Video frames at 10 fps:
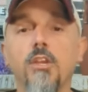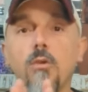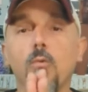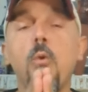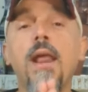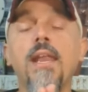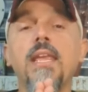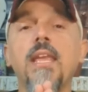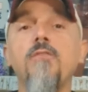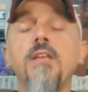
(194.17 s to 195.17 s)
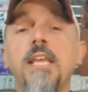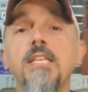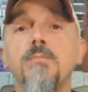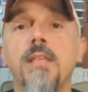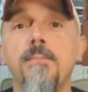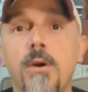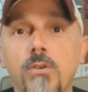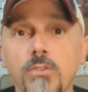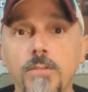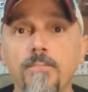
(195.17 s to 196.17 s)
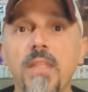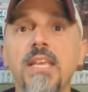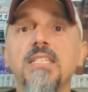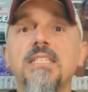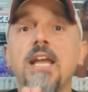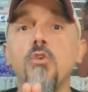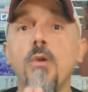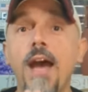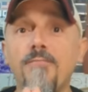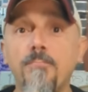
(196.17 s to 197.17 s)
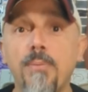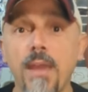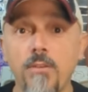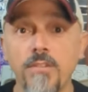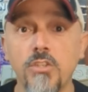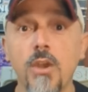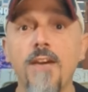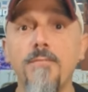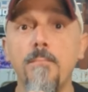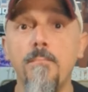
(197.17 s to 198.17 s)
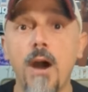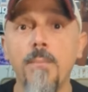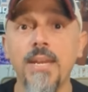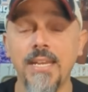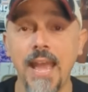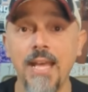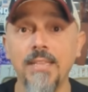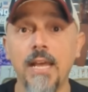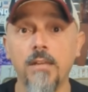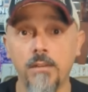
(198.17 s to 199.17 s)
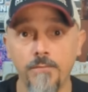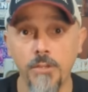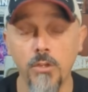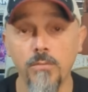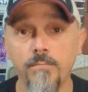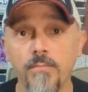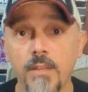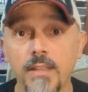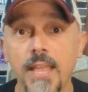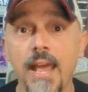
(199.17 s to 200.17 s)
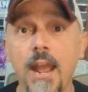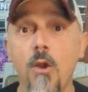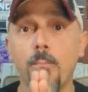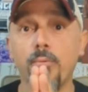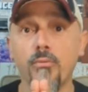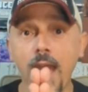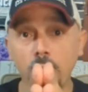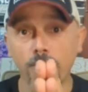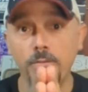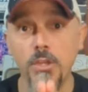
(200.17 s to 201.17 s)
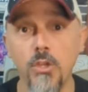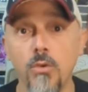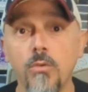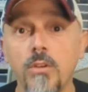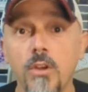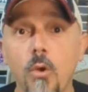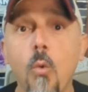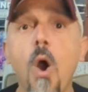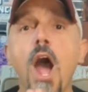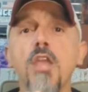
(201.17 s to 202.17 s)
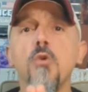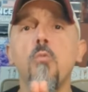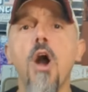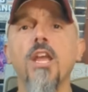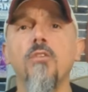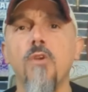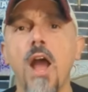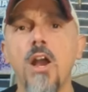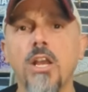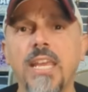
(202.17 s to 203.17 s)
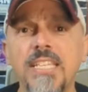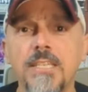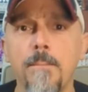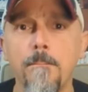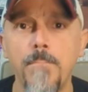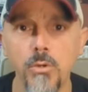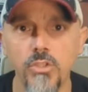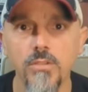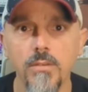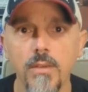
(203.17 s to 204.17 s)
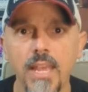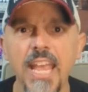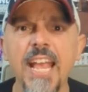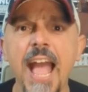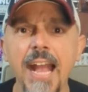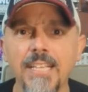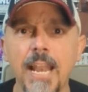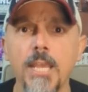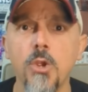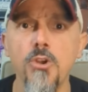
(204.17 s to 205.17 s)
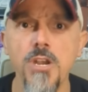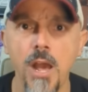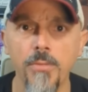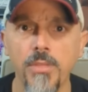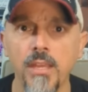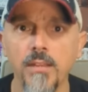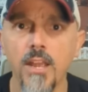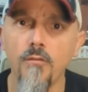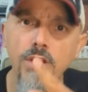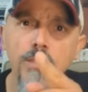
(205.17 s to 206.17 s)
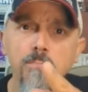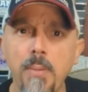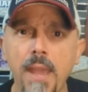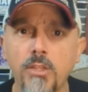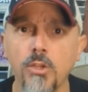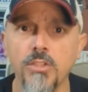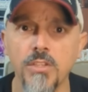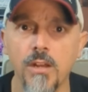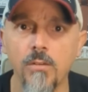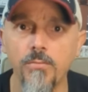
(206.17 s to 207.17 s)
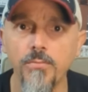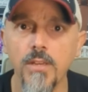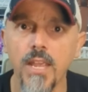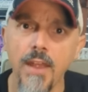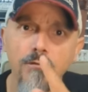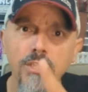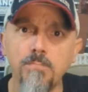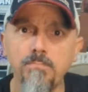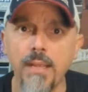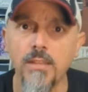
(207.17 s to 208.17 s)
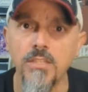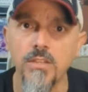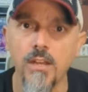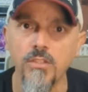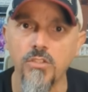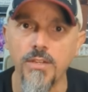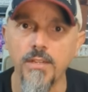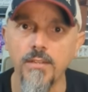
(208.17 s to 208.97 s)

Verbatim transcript: What irritates me the most is that you have parents, you have a mom and a dad that love you, that are proud of you while you're walking around kissing boots and acting like you're nothing. Respect yourself and respect this country.